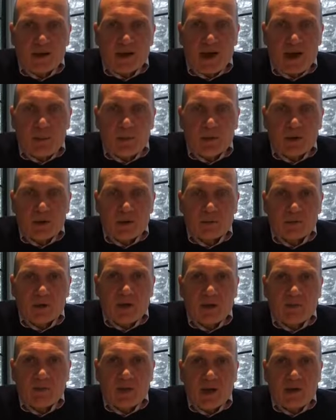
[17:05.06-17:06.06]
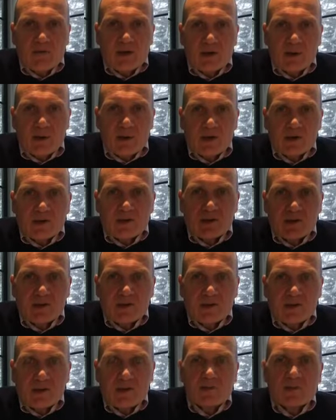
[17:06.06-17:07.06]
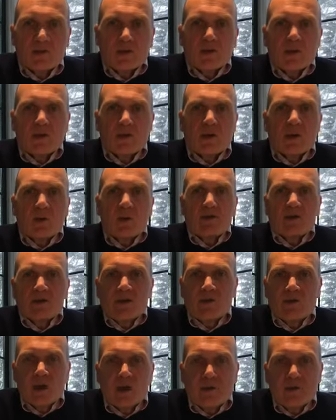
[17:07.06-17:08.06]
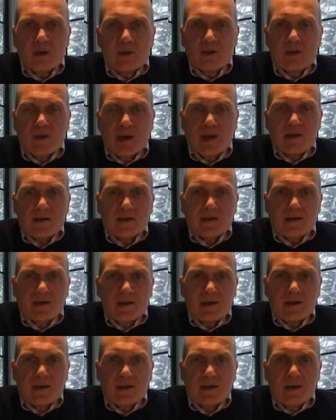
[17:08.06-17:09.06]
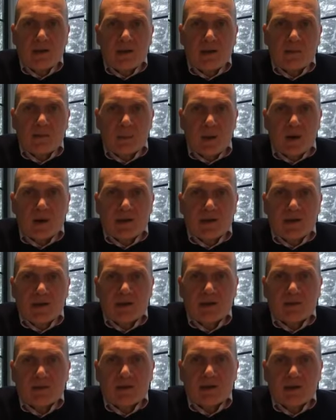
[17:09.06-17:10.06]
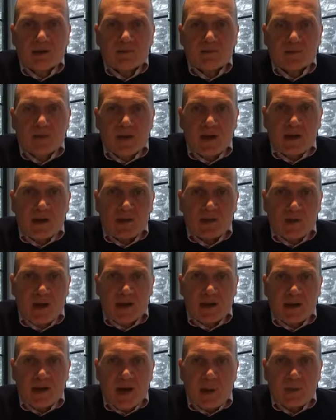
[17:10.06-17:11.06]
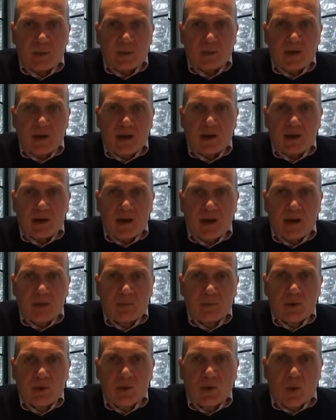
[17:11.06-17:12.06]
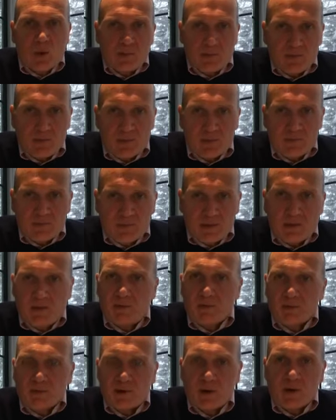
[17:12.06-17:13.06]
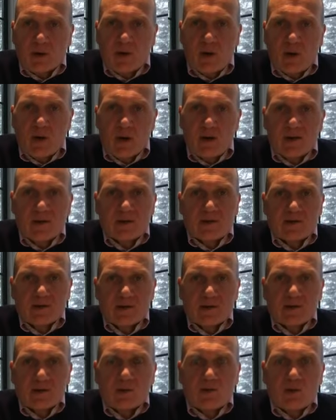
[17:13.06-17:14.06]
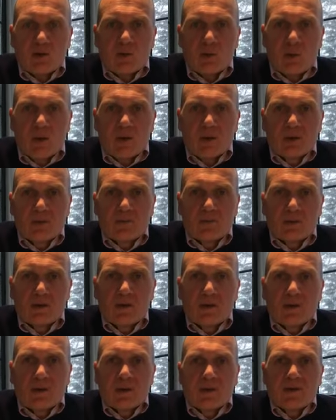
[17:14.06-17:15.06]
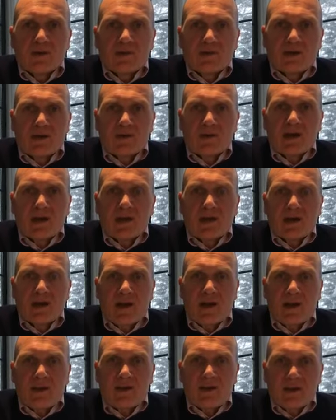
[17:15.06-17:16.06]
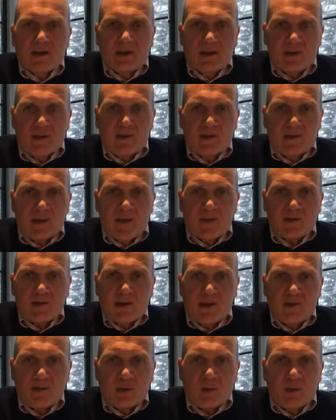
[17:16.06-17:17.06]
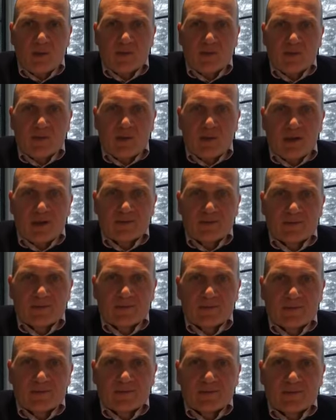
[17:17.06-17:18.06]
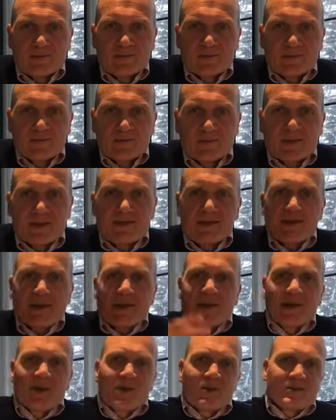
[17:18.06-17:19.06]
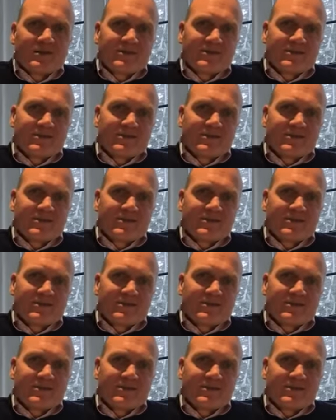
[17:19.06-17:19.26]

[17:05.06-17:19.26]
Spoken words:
Capital, and if you have any questions, you can always email me at dbarnett@attractcapital.com or feel free to call at 631-689-5713. Take care.